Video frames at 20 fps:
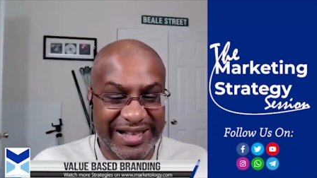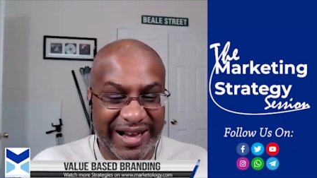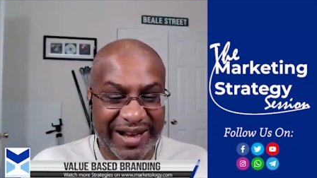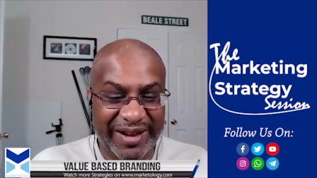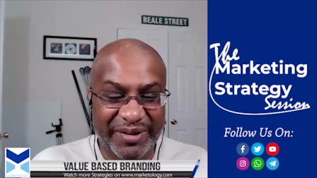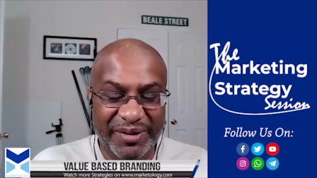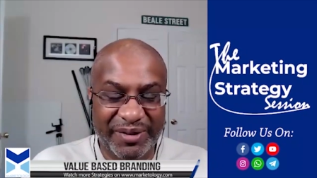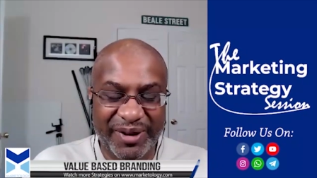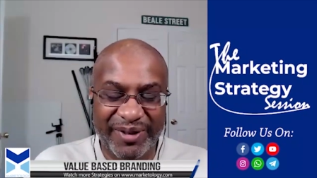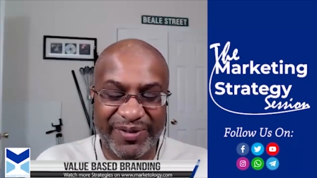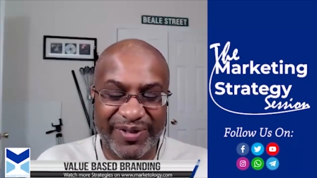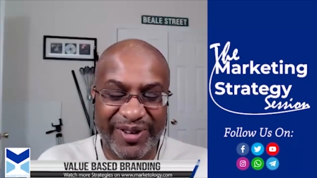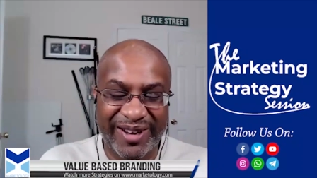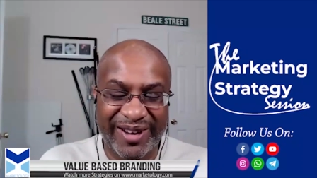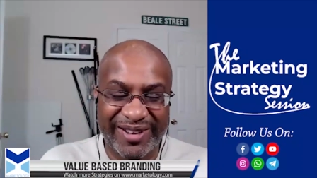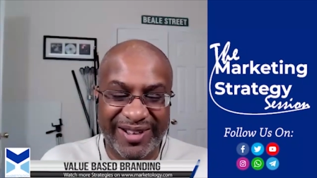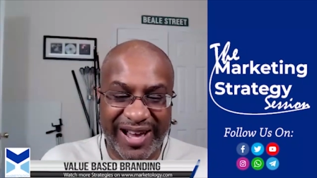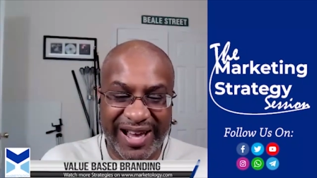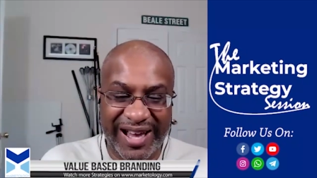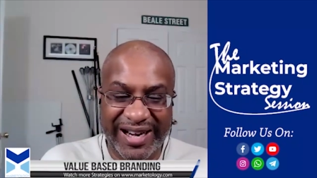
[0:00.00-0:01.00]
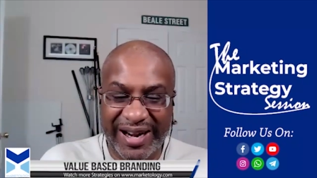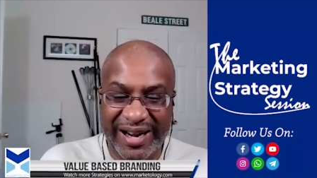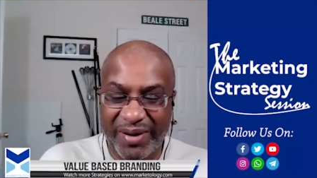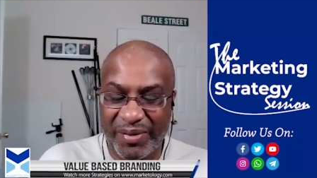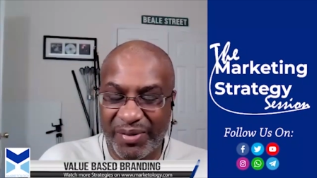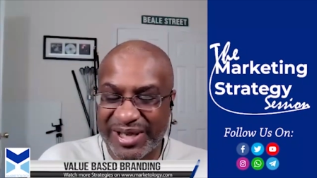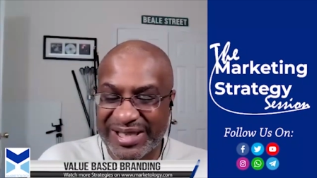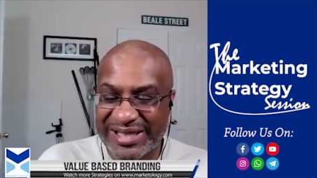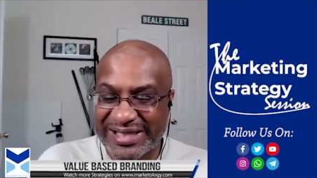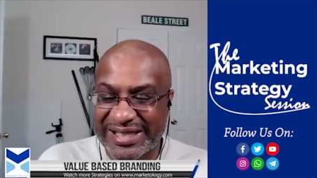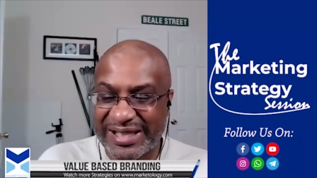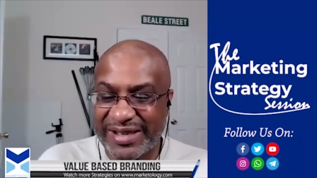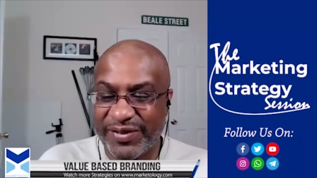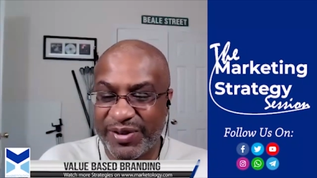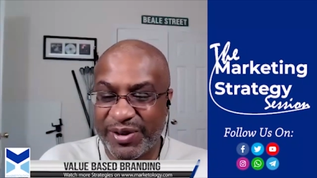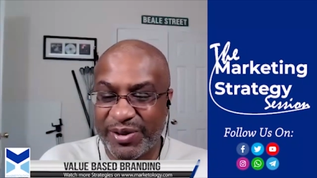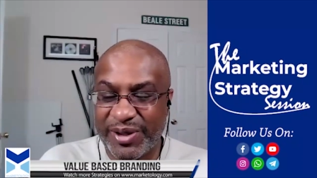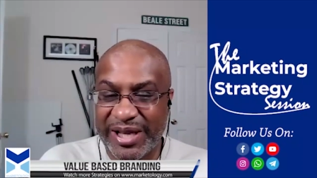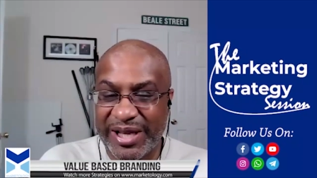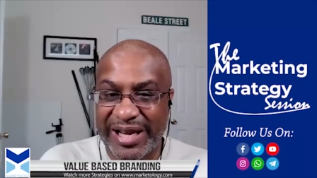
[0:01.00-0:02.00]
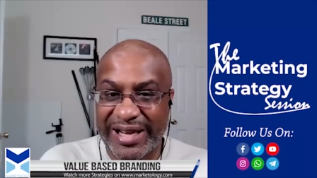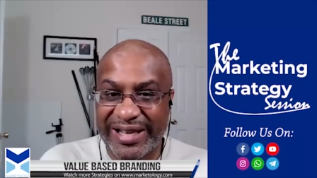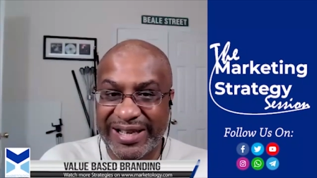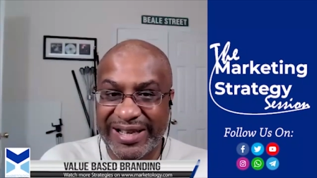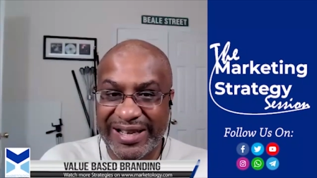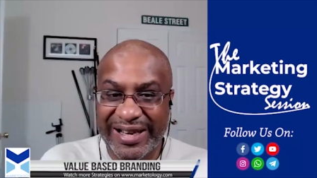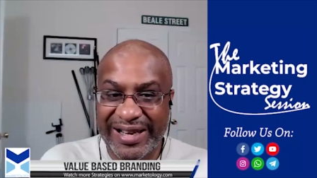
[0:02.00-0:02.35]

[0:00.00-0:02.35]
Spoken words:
I don't know if y'all caught it. I want to see if you did.